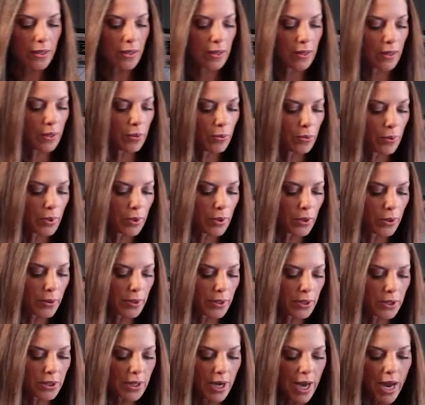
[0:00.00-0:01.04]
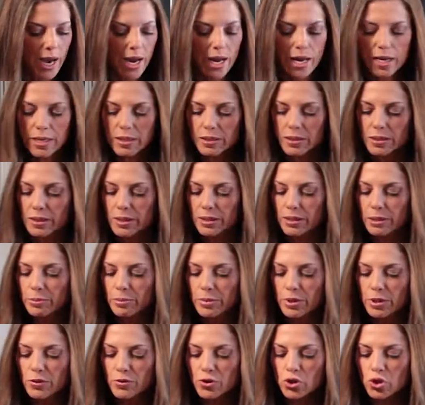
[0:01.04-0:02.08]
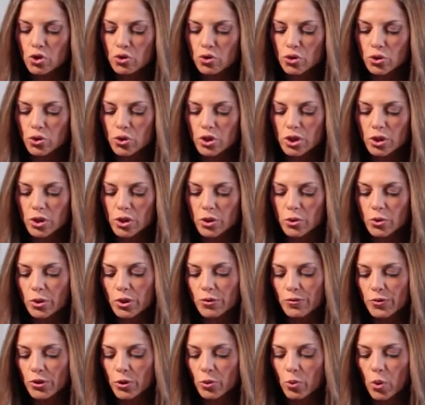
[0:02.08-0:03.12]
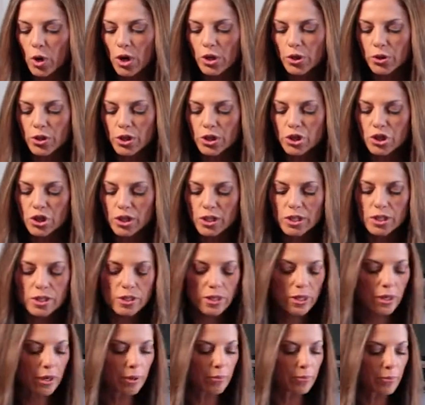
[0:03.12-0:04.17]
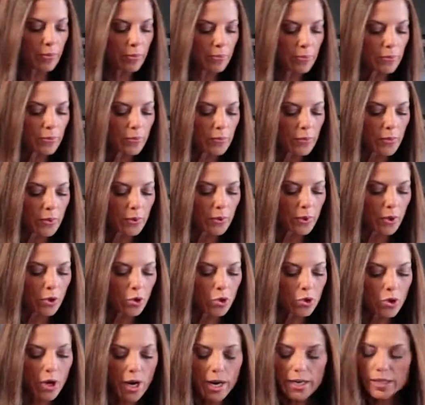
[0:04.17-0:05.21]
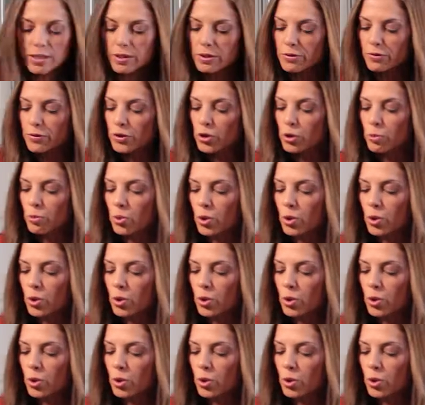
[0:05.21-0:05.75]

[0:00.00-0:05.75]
And then we're going to add a little bit of streusel. If you want, you could just grind a few